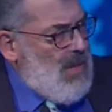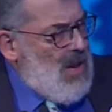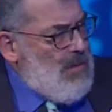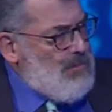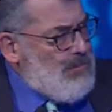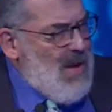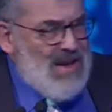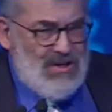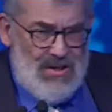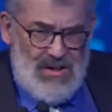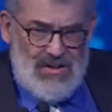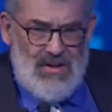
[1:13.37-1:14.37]

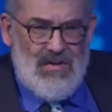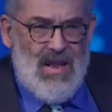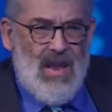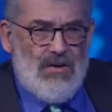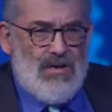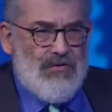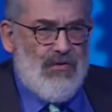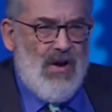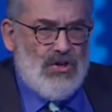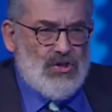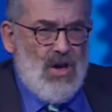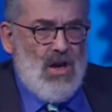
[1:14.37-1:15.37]
embedded in the
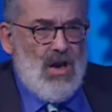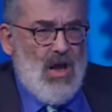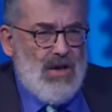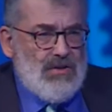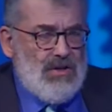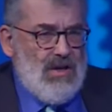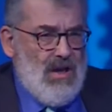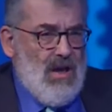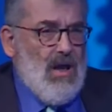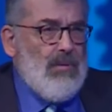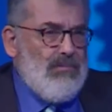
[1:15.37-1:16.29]
anti-fragile idea